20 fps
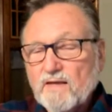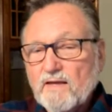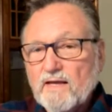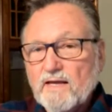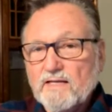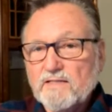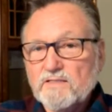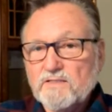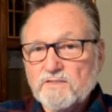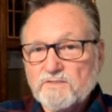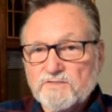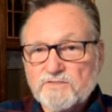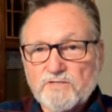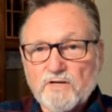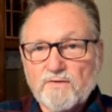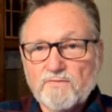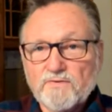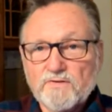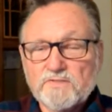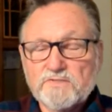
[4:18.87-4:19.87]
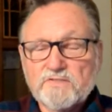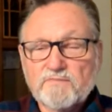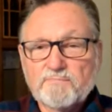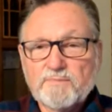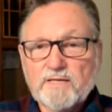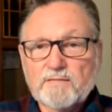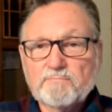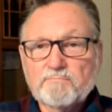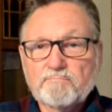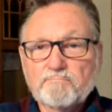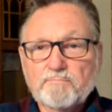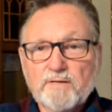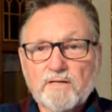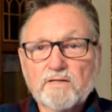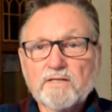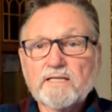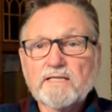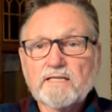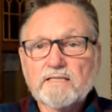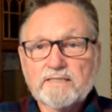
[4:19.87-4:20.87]
and conservators have been
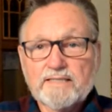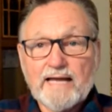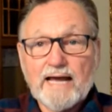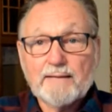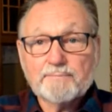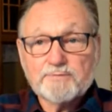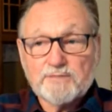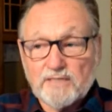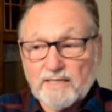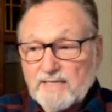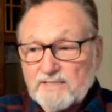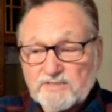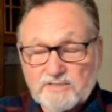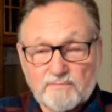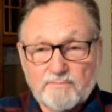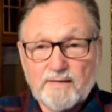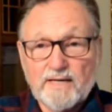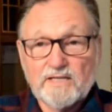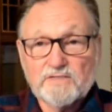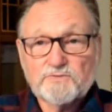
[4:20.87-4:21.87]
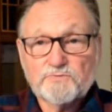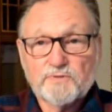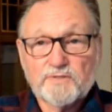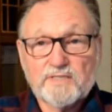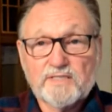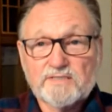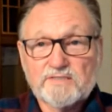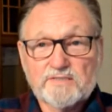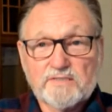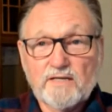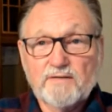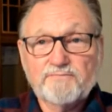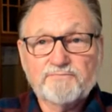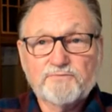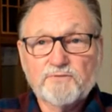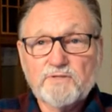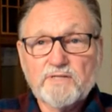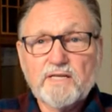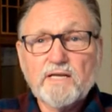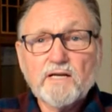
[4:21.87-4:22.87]
building encapsulation mounts with this stuff
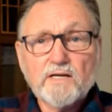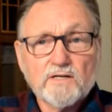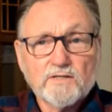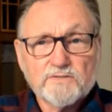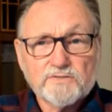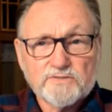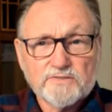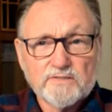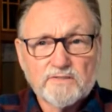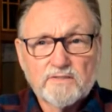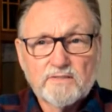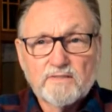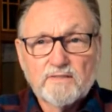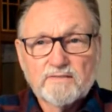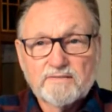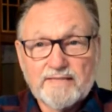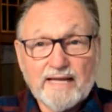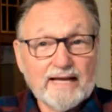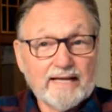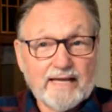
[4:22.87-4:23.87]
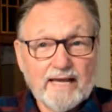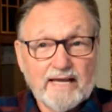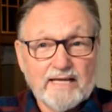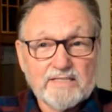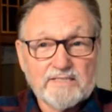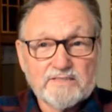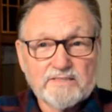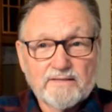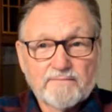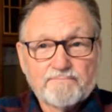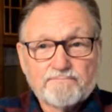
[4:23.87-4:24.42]
for years, decades.